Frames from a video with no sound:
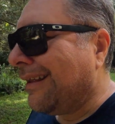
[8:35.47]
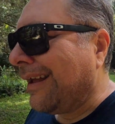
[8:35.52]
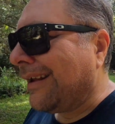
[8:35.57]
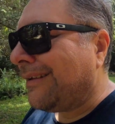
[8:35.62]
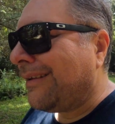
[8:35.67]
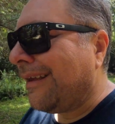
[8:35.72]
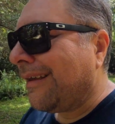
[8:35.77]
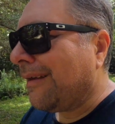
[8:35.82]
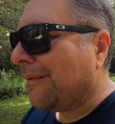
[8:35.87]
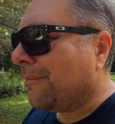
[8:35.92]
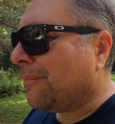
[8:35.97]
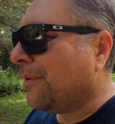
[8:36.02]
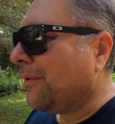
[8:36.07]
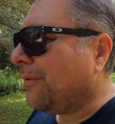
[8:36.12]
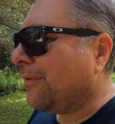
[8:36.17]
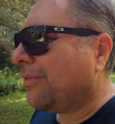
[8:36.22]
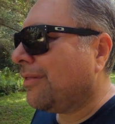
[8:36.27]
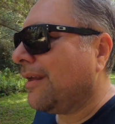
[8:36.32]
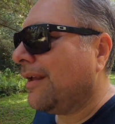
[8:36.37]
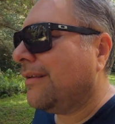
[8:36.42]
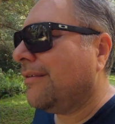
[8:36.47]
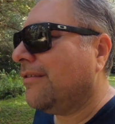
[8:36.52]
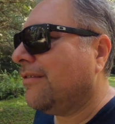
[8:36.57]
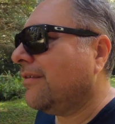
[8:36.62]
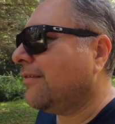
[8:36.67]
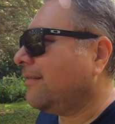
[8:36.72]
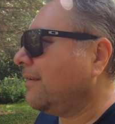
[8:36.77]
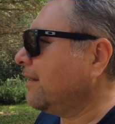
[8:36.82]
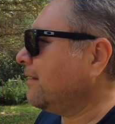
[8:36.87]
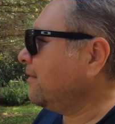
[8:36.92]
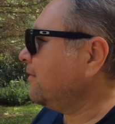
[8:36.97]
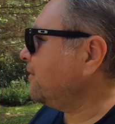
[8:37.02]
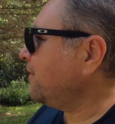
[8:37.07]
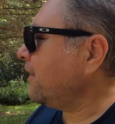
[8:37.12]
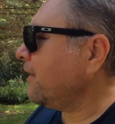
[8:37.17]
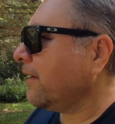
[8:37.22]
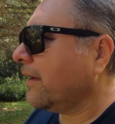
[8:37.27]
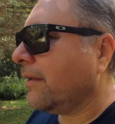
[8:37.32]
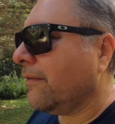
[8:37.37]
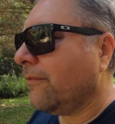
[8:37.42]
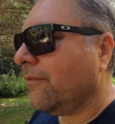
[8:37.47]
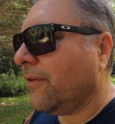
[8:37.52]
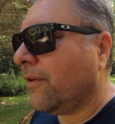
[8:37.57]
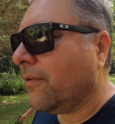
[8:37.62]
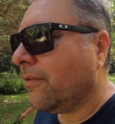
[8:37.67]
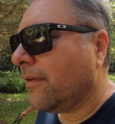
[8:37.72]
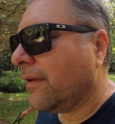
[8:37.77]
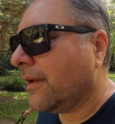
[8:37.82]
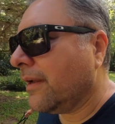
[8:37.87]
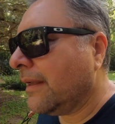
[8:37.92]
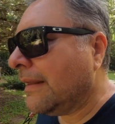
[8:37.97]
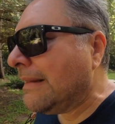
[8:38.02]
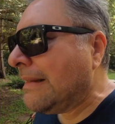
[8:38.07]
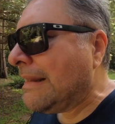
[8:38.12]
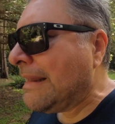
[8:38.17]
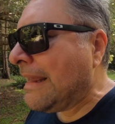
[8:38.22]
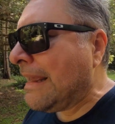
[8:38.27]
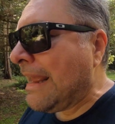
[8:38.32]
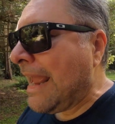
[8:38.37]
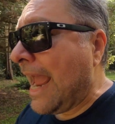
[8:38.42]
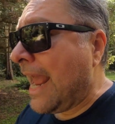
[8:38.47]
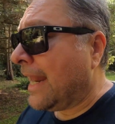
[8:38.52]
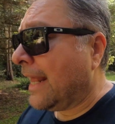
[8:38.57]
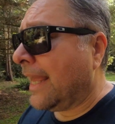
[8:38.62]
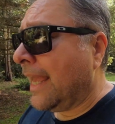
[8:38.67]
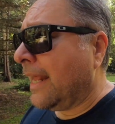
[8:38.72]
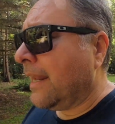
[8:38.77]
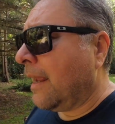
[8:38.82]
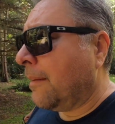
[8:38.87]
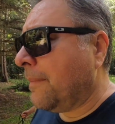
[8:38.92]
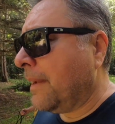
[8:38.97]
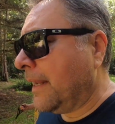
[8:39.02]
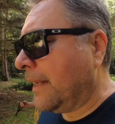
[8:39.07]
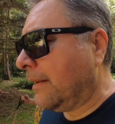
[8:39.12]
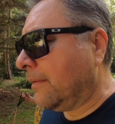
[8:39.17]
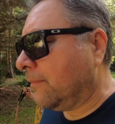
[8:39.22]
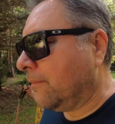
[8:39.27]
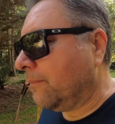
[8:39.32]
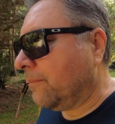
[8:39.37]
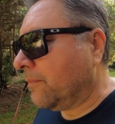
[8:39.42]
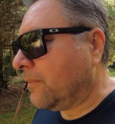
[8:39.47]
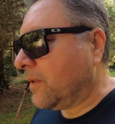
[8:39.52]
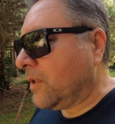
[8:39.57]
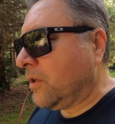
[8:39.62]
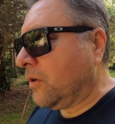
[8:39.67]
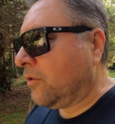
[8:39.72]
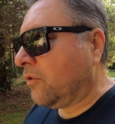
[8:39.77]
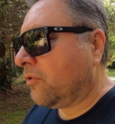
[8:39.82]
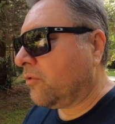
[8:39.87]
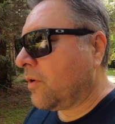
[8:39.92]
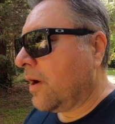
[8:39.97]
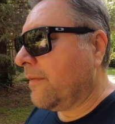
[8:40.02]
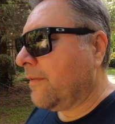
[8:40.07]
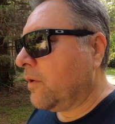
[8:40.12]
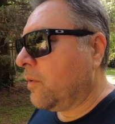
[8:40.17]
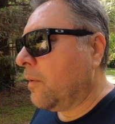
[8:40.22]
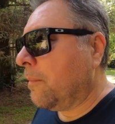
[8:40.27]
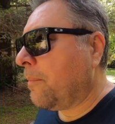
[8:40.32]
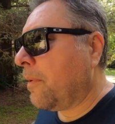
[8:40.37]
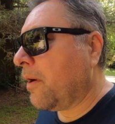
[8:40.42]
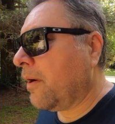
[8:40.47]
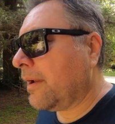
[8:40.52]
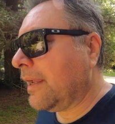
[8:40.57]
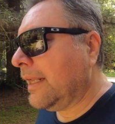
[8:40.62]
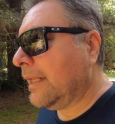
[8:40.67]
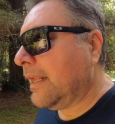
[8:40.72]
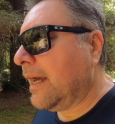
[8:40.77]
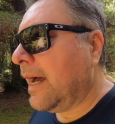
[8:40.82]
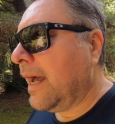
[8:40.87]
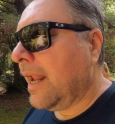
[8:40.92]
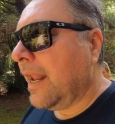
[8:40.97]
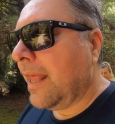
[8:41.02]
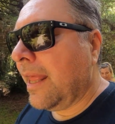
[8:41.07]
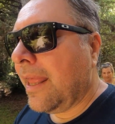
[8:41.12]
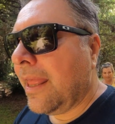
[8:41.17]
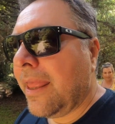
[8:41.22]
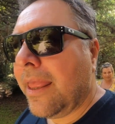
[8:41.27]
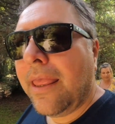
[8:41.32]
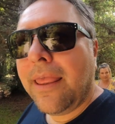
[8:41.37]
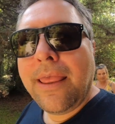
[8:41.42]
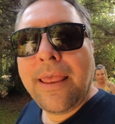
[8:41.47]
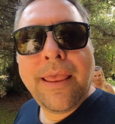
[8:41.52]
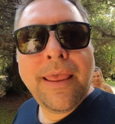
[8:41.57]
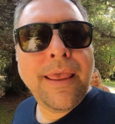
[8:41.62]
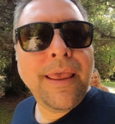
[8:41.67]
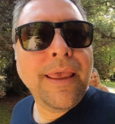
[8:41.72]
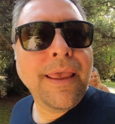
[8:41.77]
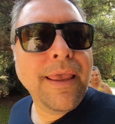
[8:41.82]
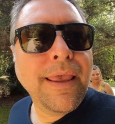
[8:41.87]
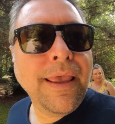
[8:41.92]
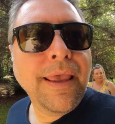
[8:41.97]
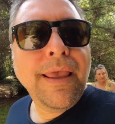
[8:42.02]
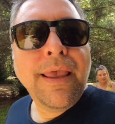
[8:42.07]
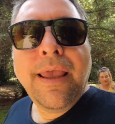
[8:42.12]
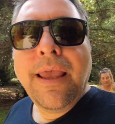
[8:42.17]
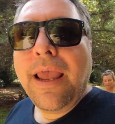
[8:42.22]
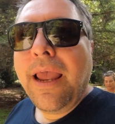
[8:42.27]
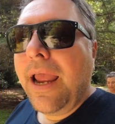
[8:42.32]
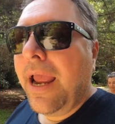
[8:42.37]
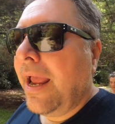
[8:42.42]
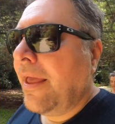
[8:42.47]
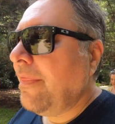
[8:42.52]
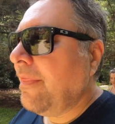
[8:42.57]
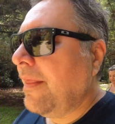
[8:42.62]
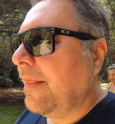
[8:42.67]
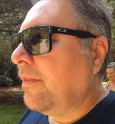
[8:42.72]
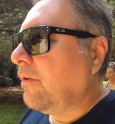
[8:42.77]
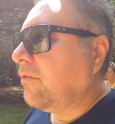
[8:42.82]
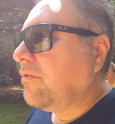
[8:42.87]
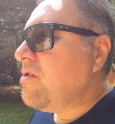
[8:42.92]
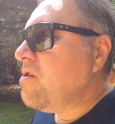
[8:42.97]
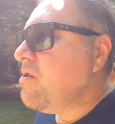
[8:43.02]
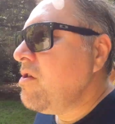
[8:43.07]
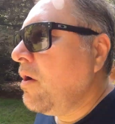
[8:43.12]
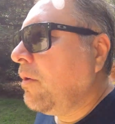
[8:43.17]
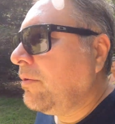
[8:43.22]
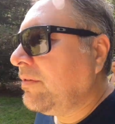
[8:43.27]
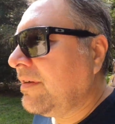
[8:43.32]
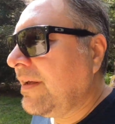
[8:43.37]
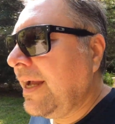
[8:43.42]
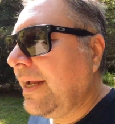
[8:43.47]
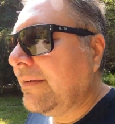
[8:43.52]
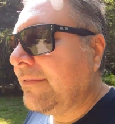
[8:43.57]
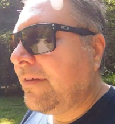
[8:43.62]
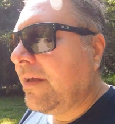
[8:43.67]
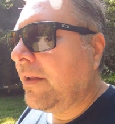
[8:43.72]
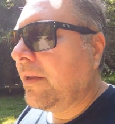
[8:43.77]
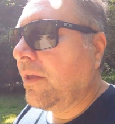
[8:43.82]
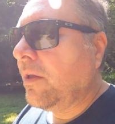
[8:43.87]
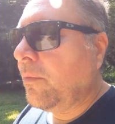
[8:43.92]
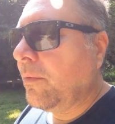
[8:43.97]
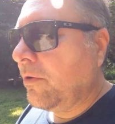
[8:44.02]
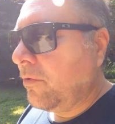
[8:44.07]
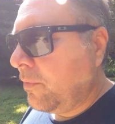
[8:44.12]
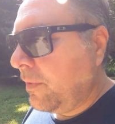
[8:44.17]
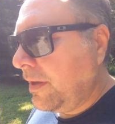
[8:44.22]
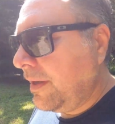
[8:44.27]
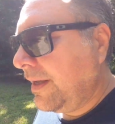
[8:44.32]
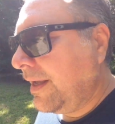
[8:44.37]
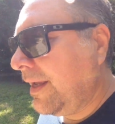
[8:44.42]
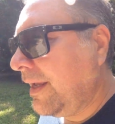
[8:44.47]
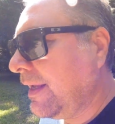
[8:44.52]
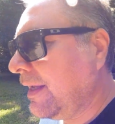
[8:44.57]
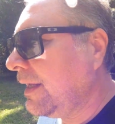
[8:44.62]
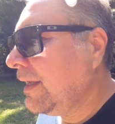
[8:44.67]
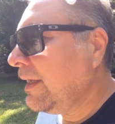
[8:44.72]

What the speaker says: like ticket booth. It's very confusing. And again, I mean, you just drive into a parking lot and there's no signs telling you which way